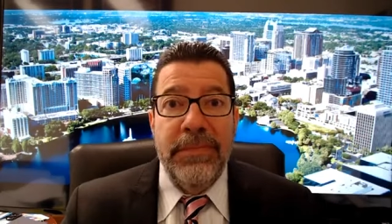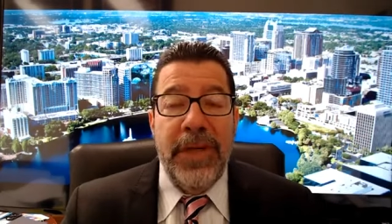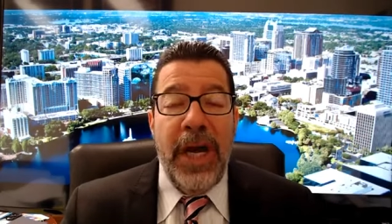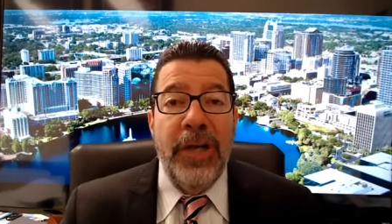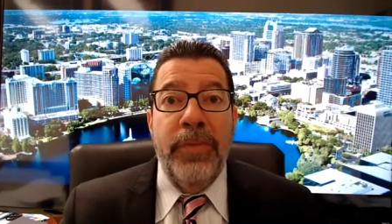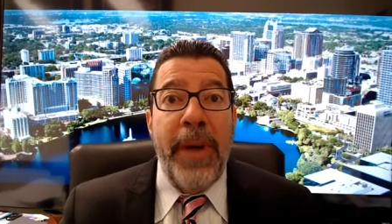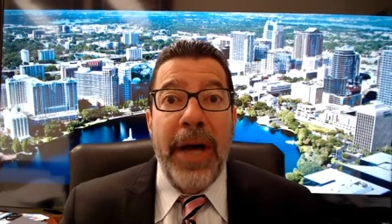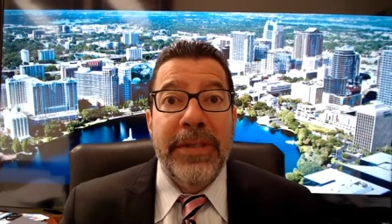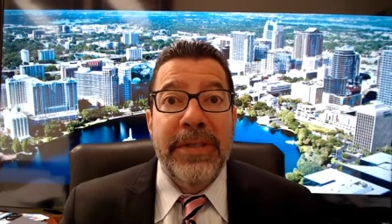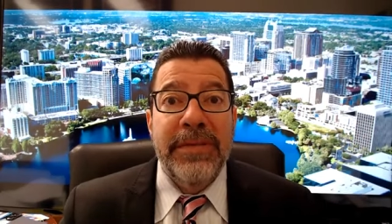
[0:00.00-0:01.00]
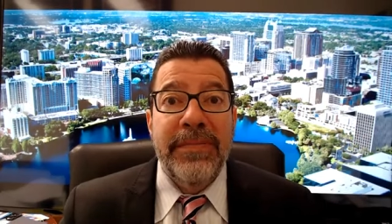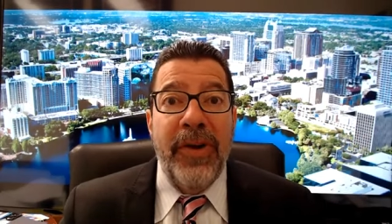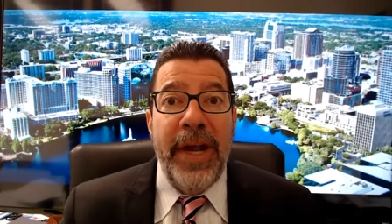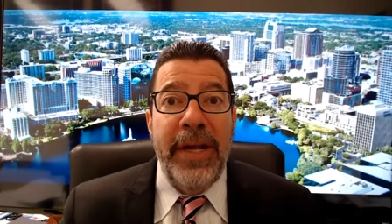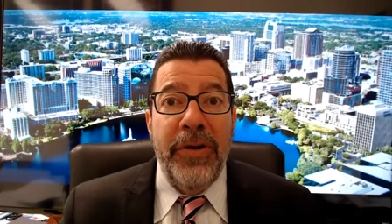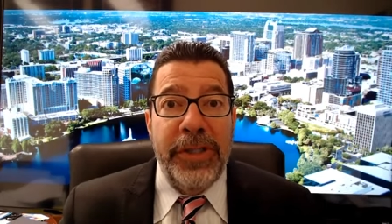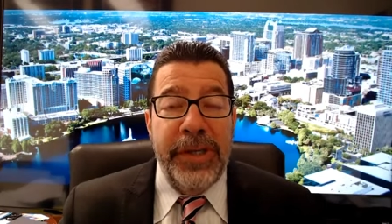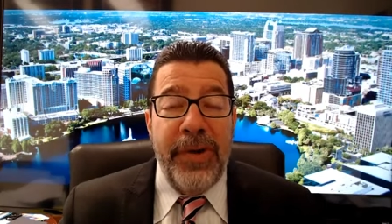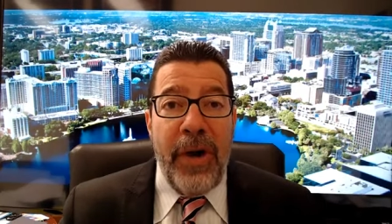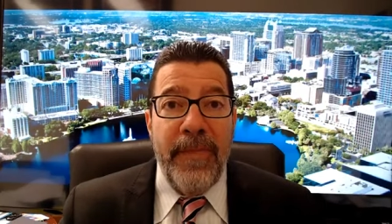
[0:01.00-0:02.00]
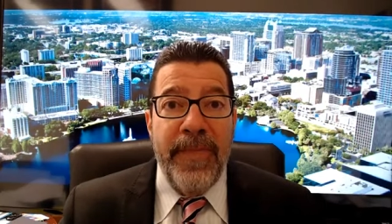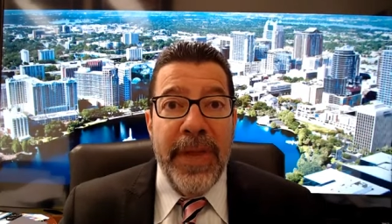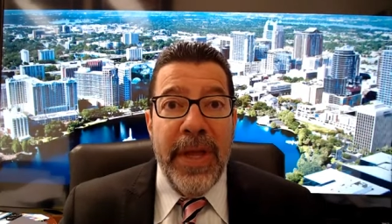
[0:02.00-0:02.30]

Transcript: 100 bucks, all right, go to zero.